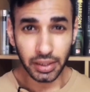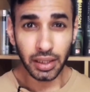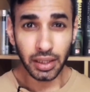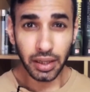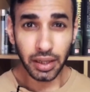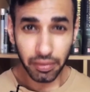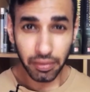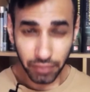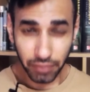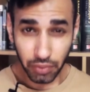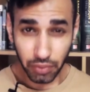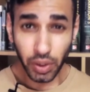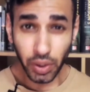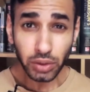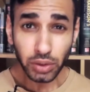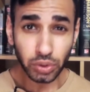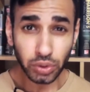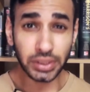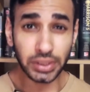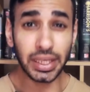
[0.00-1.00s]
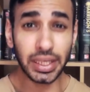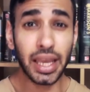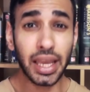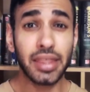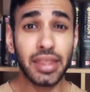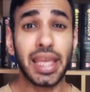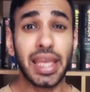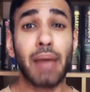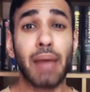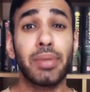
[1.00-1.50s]
We want to say the
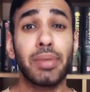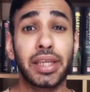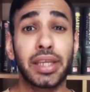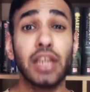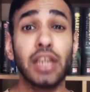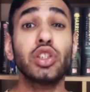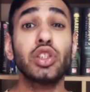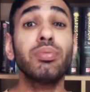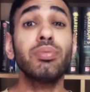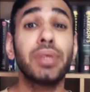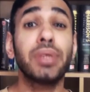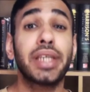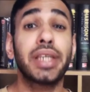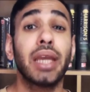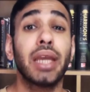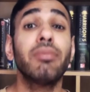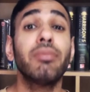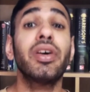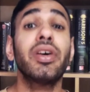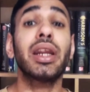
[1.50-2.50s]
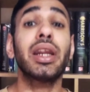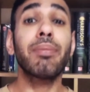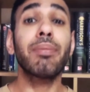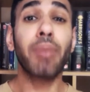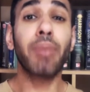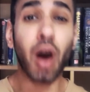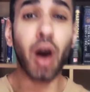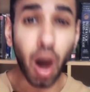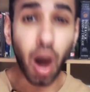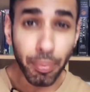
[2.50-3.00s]
application became very
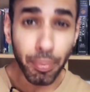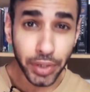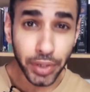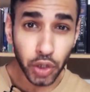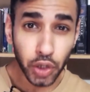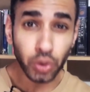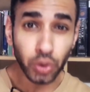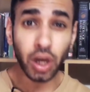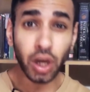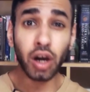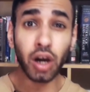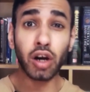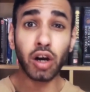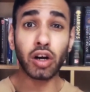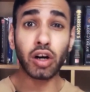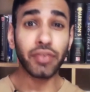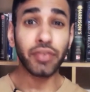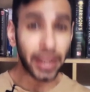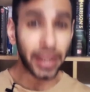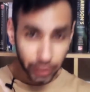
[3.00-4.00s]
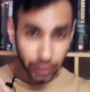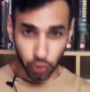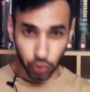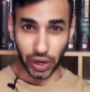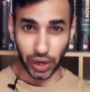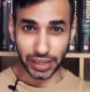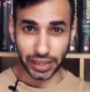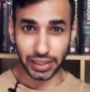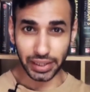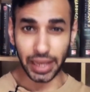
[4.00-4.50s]
popular very
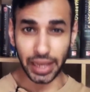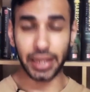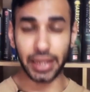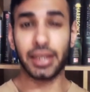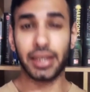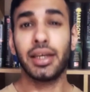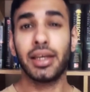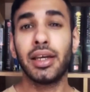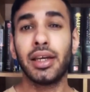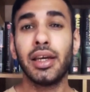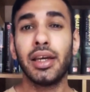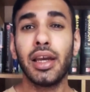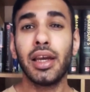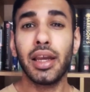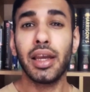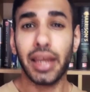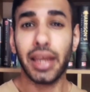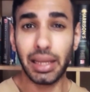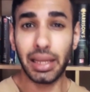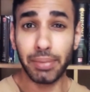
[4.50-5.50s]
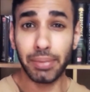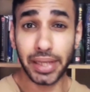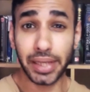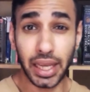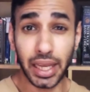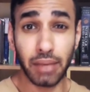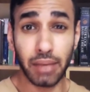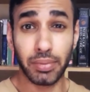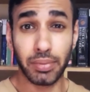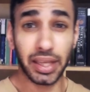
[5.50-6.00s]
quickly. It
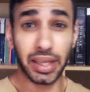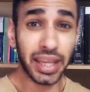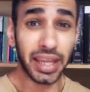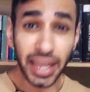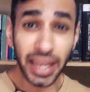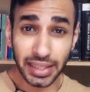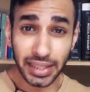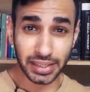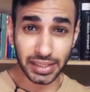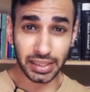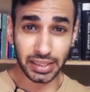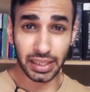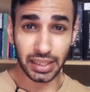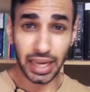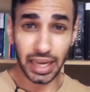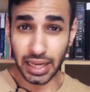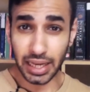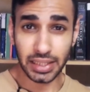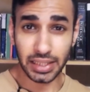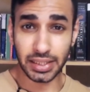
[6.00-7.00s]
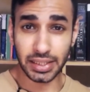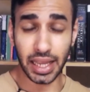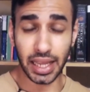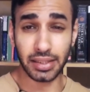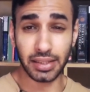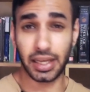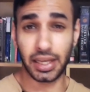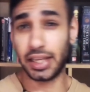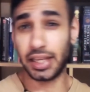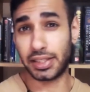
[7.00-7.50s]
became hits, instant
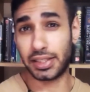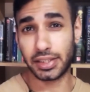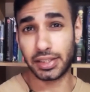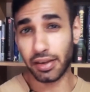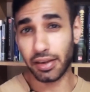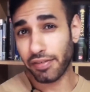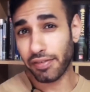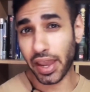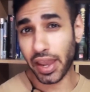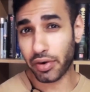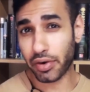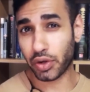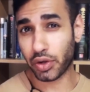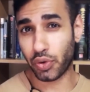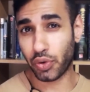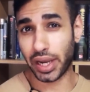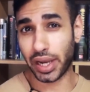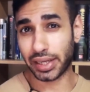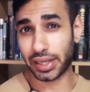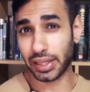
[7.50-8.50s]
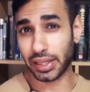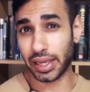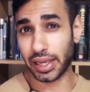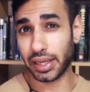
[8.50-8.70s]
hits very quickly.